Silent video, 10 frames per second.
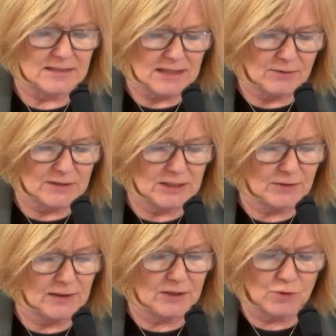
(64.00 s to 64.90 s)
And the
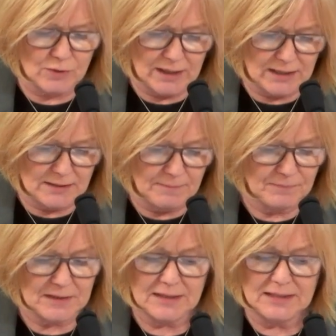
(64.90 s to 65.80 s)
Secretary agreed
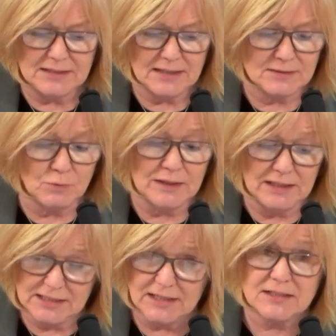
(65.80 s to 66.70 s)
that when
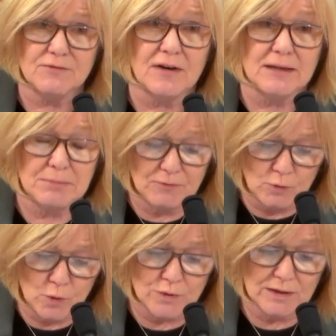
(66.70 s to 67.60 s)
he testified
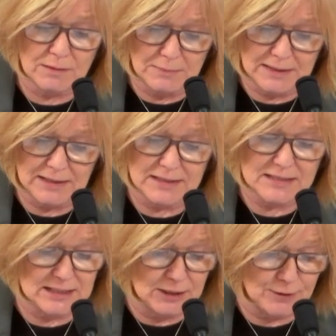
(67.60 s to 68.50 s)
before the committee
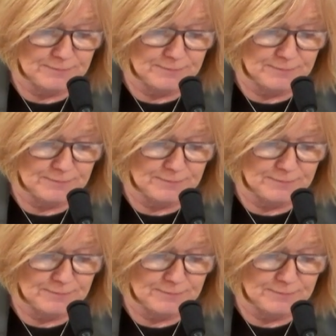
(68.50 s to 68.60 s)
last